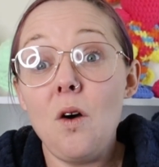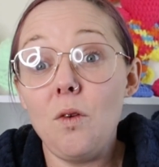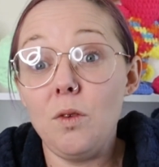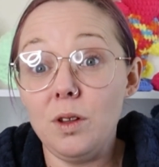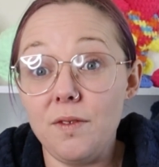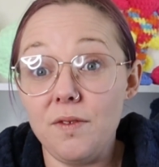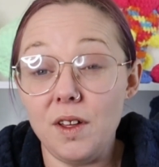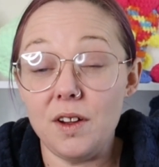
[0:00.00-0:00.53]

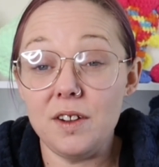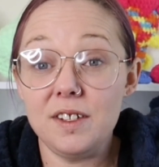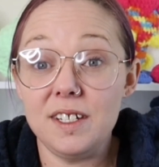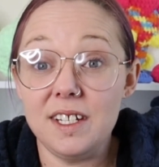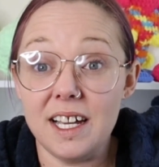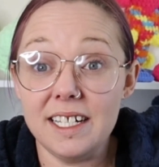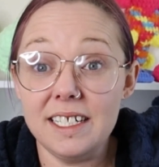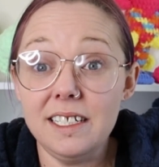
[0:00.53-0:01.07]
all of those
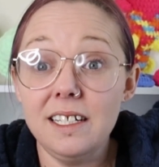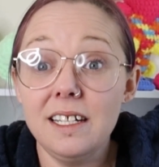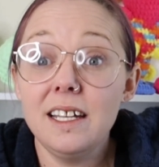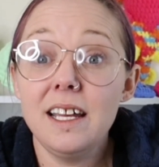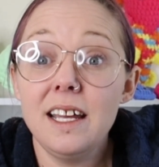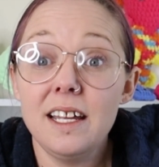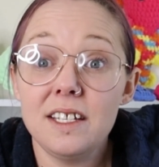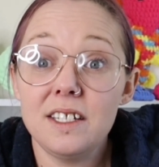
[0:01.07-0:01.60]
done.
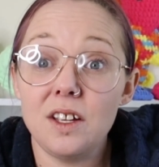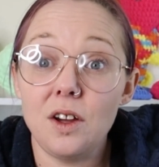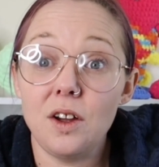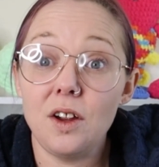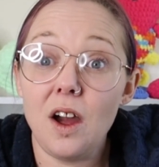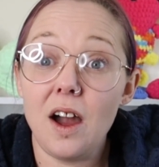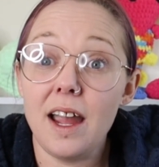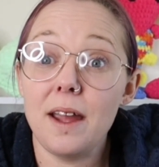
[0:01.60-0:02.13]
So
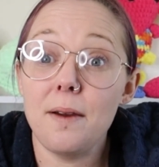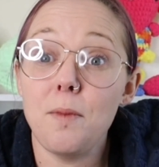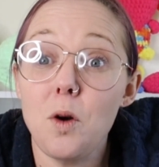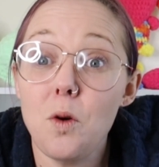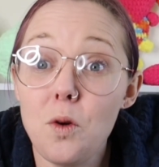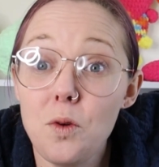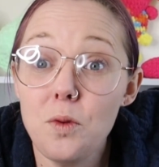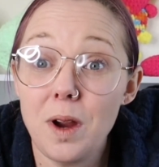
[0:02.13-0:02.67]
I am
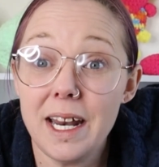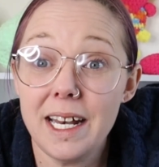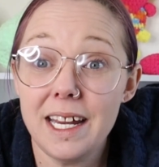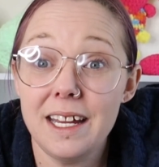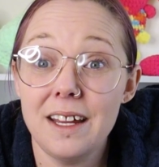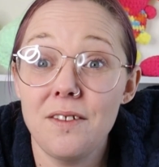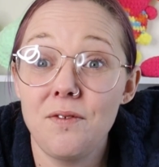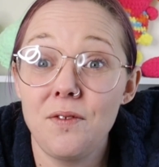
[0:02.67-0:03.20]
all
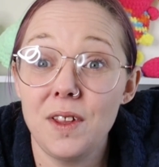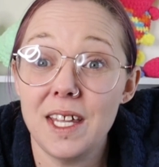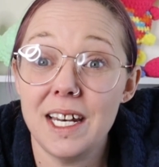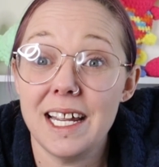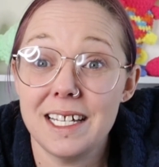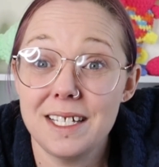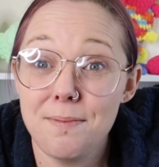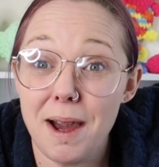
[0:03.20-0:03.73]
ready for the
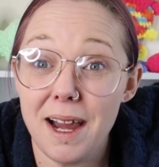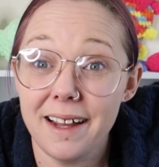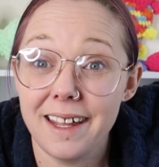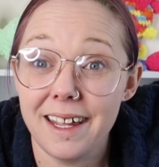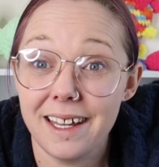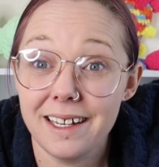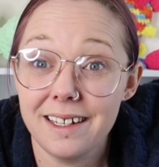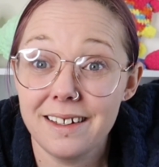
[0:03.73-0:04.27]
next
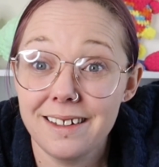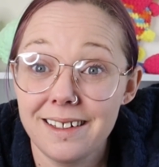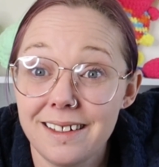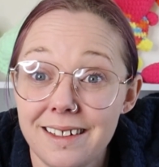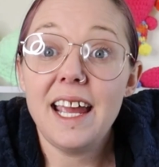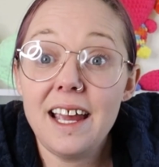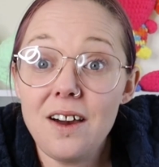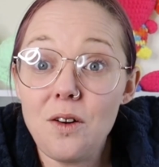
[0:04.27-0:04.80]
market.
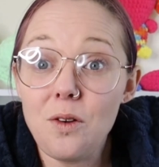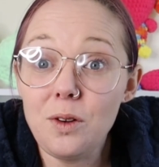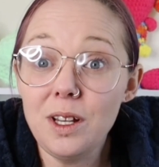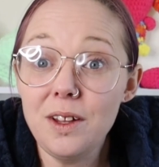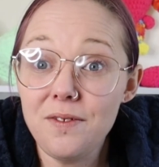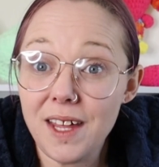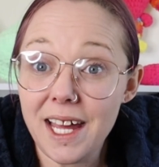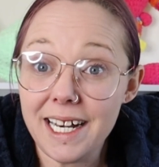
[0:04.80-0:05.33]
Now
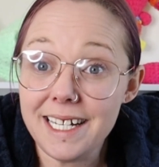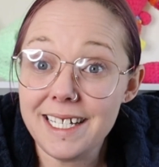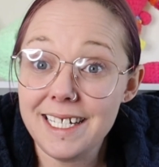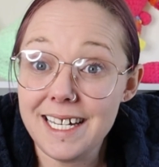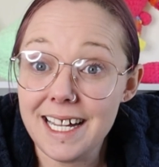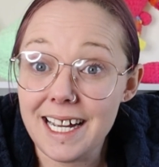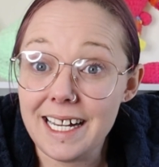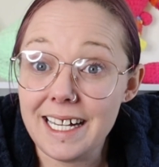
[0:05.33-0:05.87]
all of that is
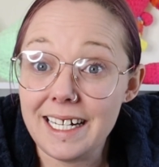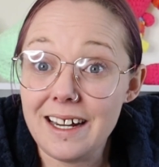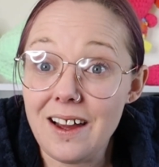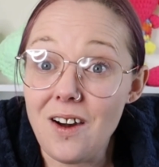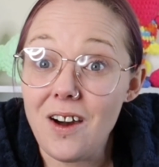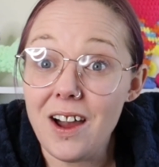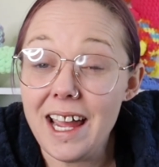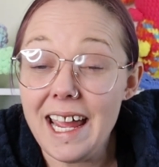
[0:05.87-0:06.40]
done,
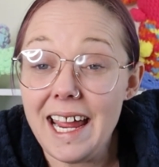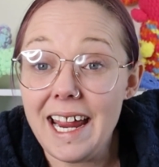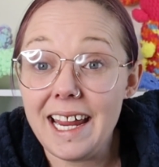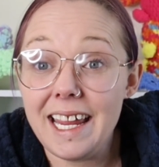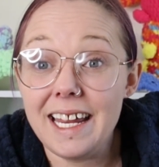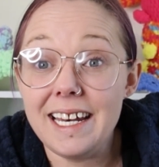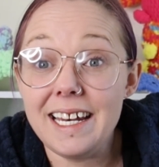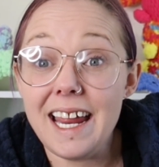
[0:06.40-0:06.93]
I
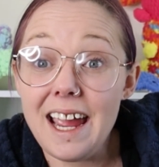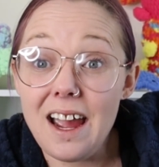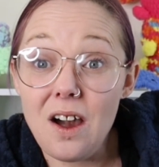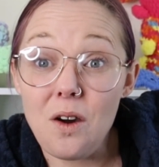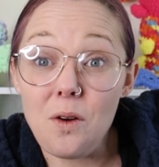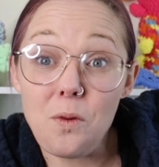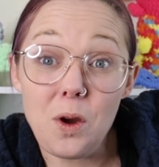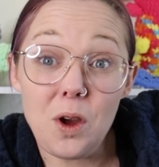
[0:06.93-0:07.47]
can
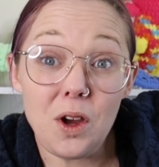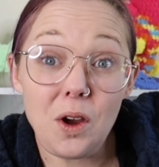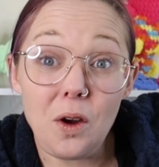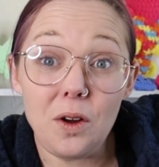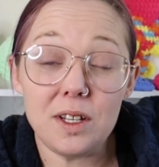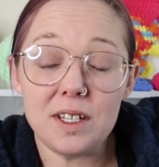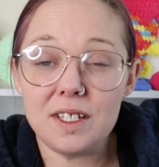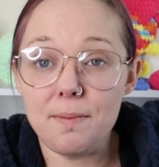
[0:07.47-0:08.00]
now work
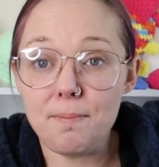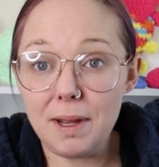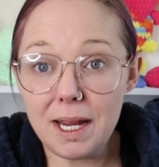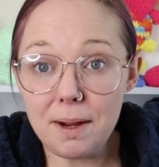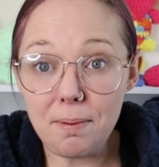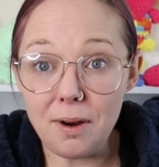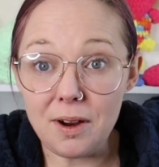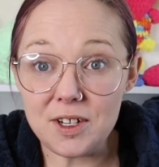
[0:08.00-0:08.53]
on some
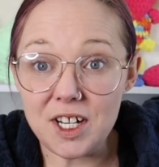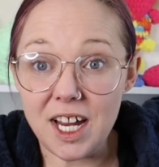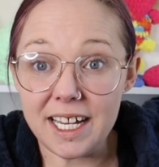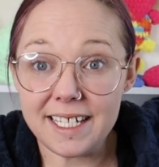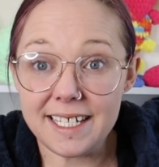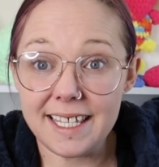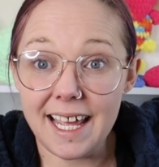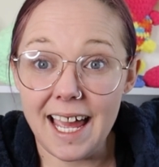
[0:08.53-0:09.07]
bigger
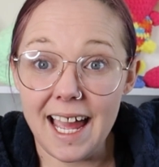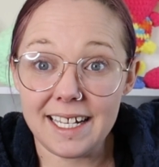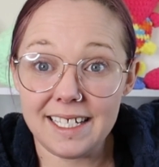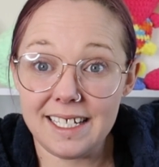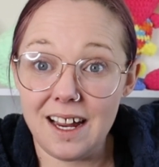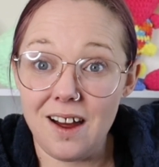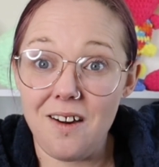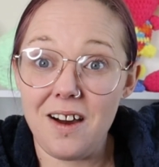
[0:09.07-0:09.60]
projects
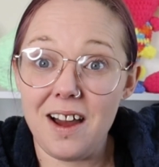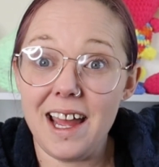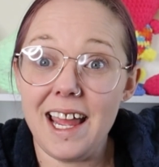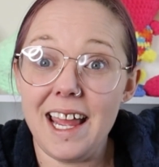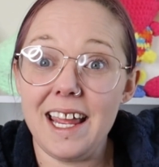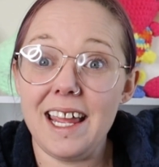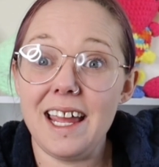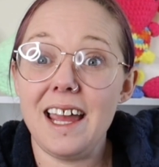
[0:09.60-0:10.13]
that
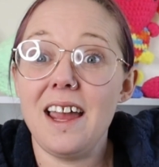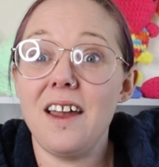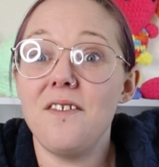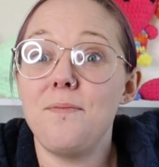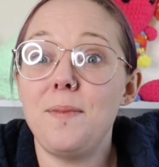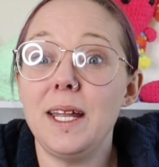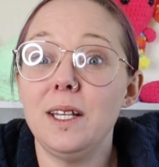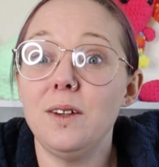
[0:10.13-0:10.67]
I
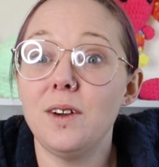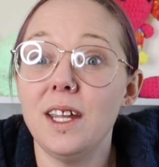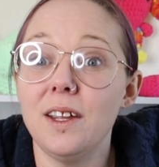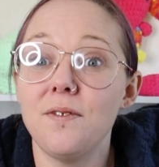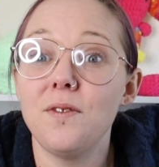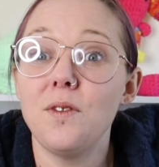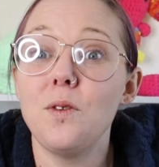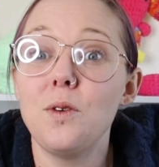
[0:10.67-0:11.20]
have been looking
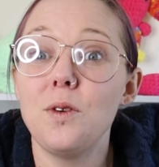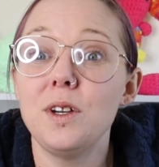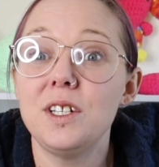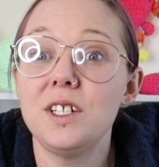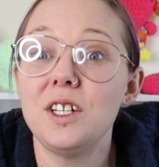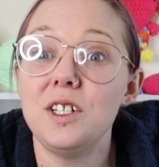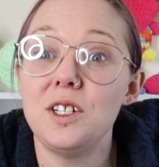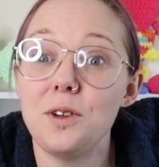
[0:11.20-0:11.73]

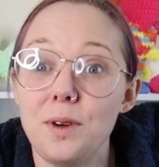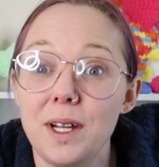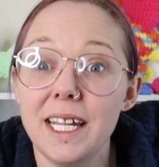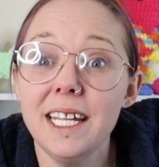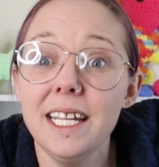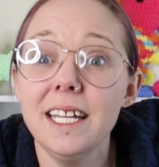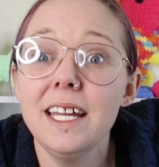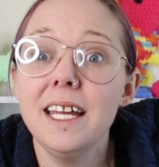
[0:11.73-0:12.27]
forward to
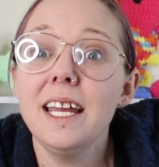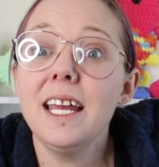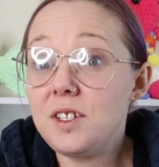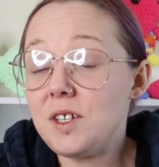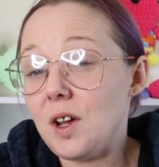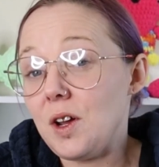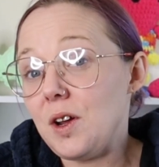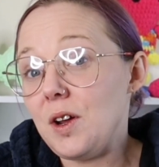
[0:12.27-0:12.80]
doing.
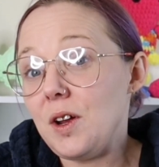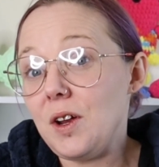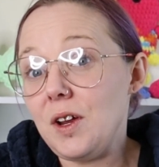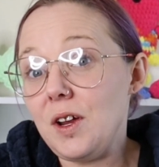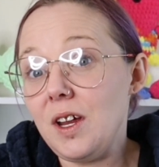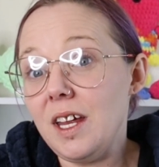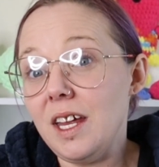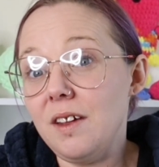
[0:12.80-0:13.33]

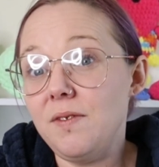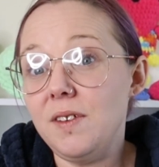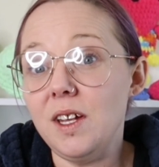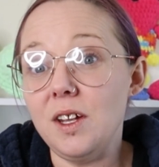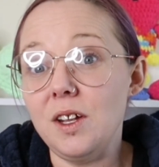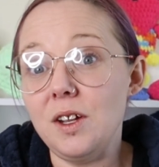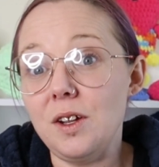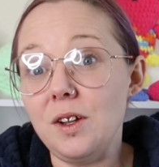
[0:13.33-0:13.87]
So if
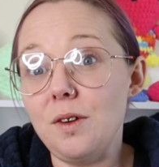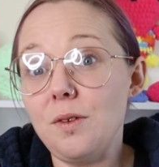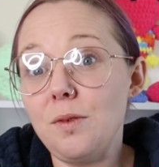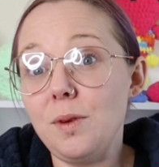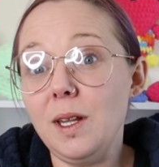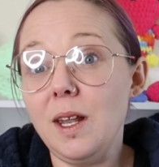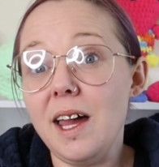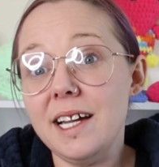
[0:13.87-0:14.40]
you
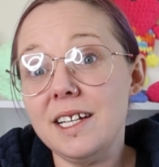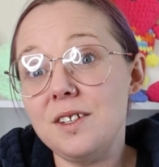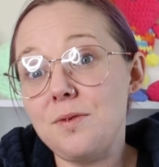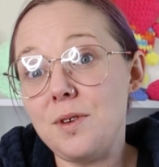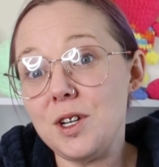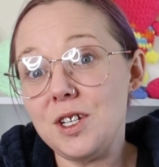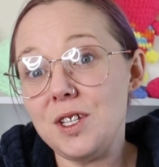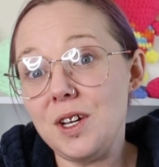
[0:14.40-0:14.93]
would like to
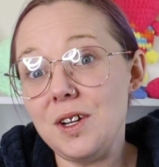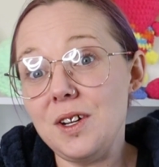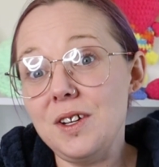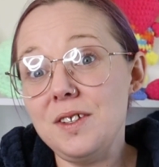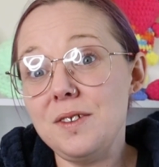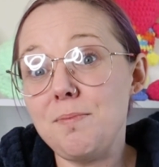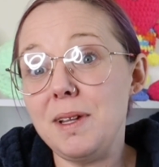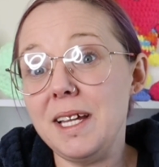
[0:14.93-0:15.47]
watch
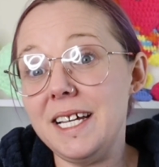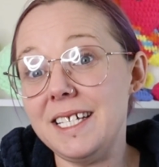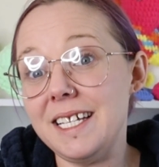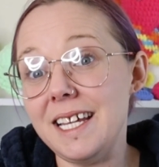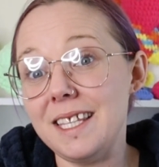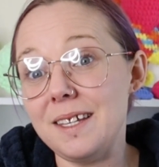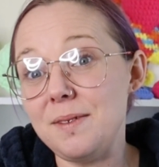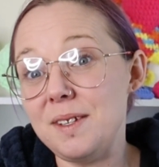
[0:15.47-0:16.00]
those, please
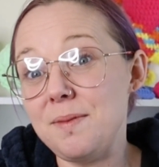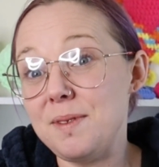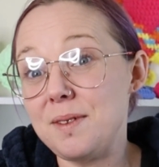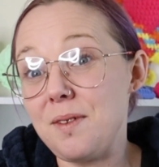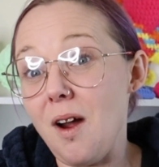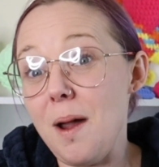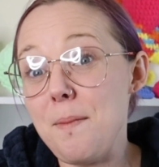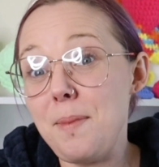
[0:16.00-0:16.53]
hit the
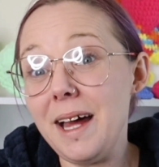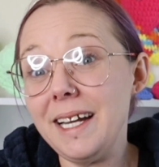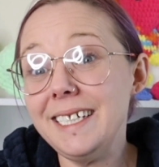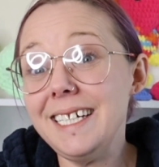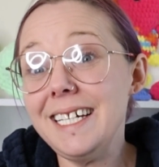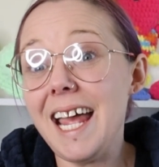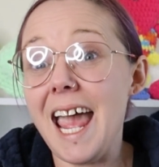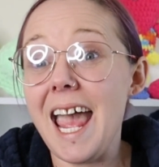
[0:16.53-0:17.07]
subscribe
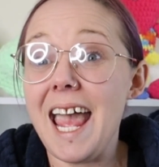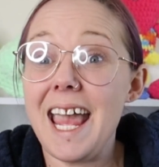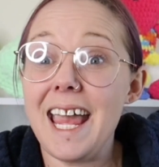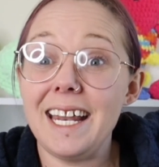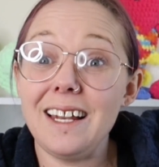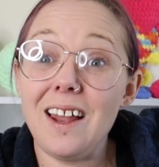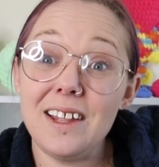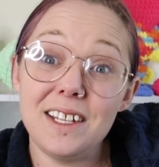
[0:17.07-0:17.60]
button
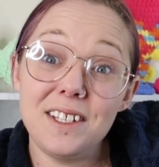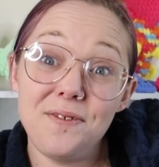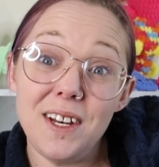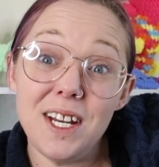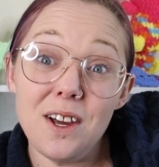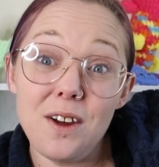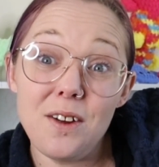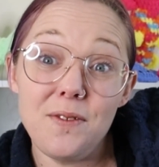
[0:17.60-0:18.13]
and like this
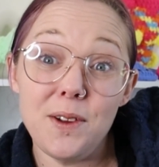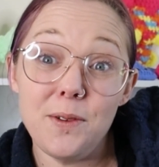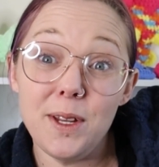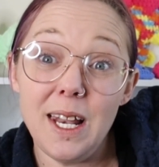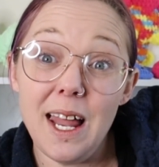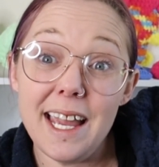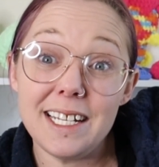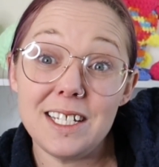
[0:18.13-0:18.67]
video if you
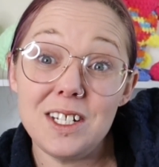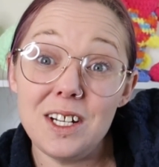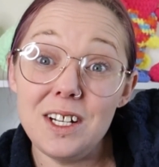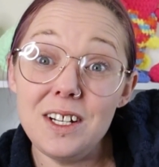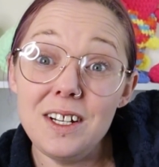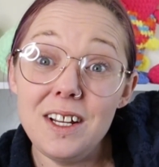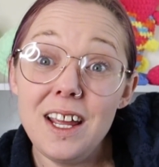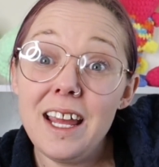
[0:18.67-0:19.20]
would like
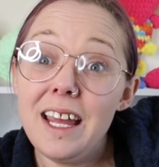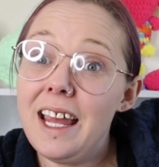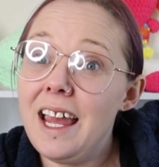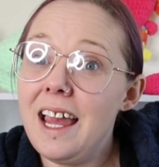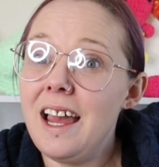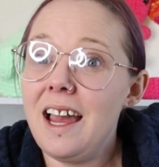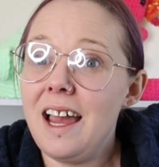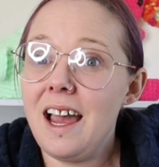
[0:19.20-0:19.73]
to.
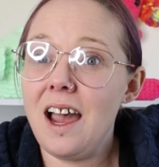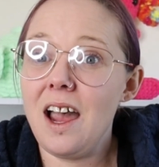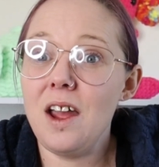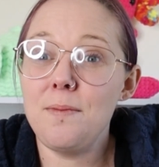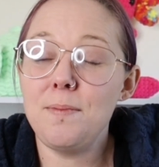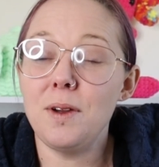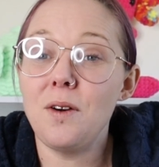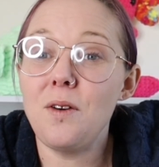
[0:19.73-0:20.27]
I
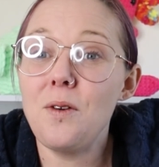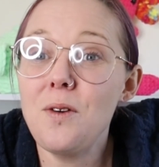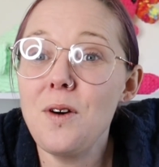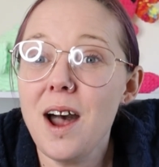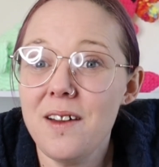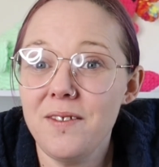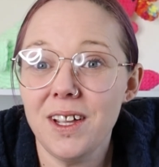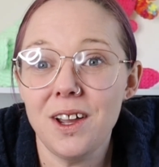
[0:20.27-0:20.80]
hope you're all
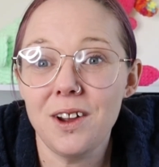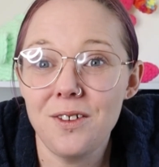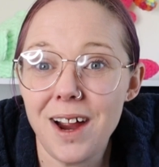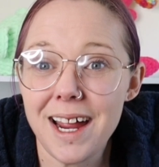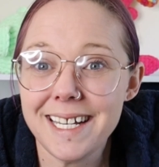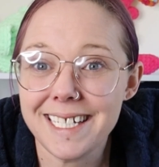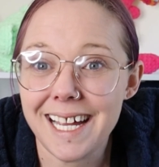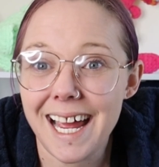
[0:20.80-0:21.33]
having a
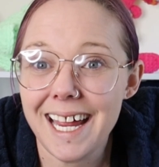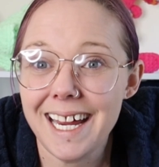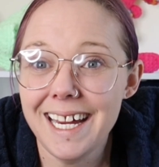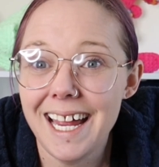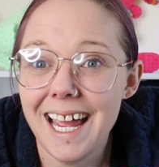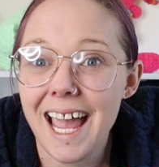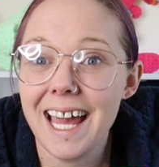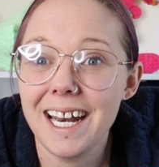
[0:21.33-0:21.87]
great day,
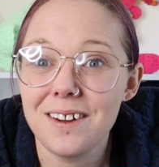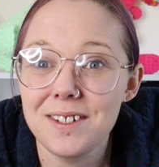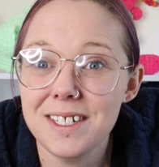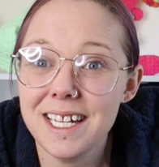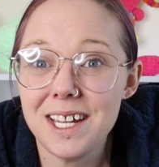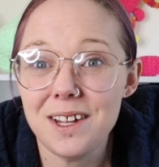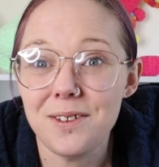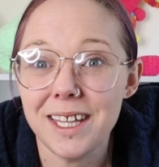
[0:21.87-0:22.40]
and I'll
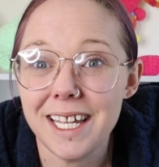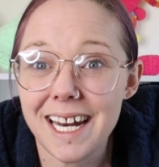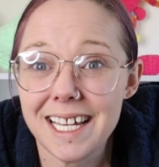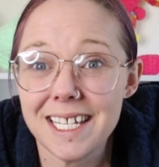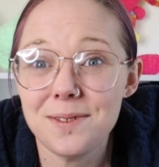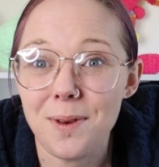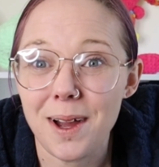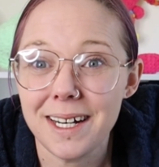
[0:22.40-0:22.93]
see you in the
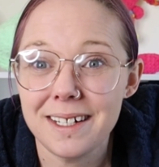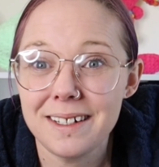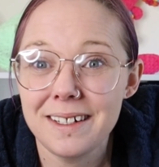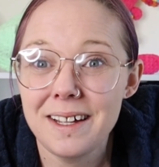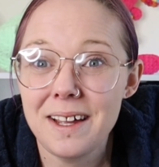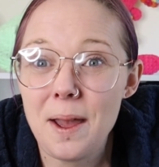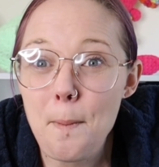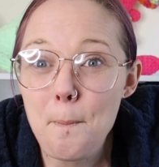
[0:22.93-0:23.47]
next one.
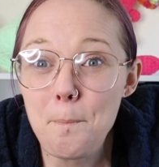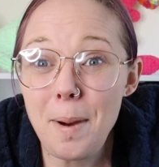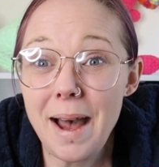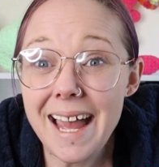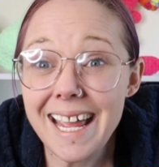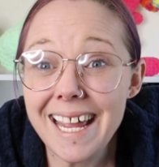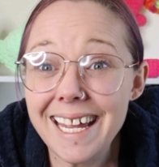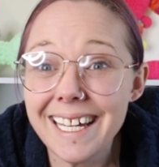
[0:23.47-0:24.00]

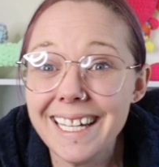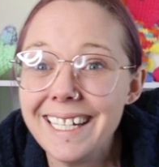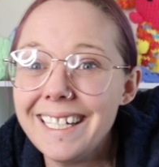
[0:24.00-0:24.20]
Bye!